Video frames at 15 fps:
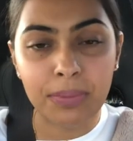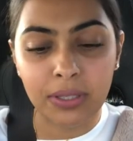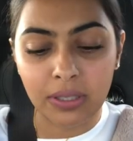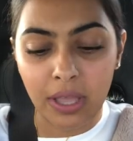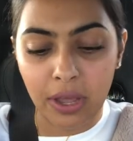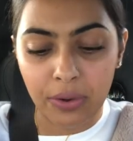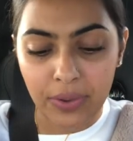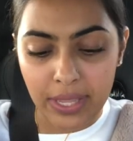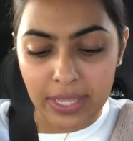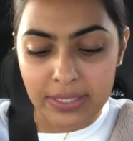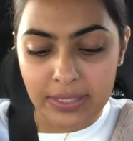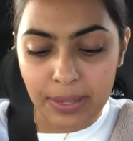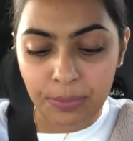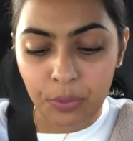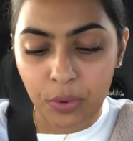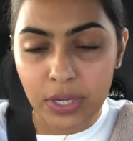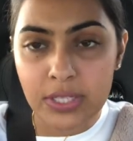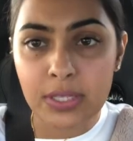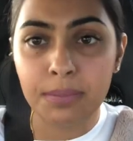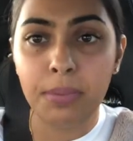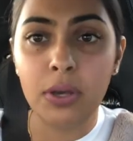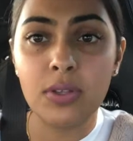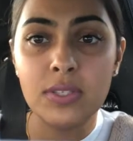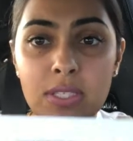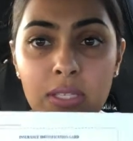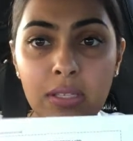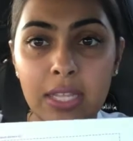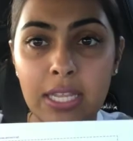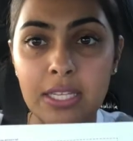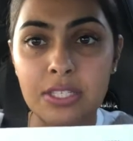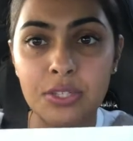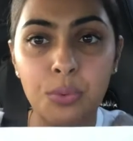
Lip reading: below is I'm going to post the link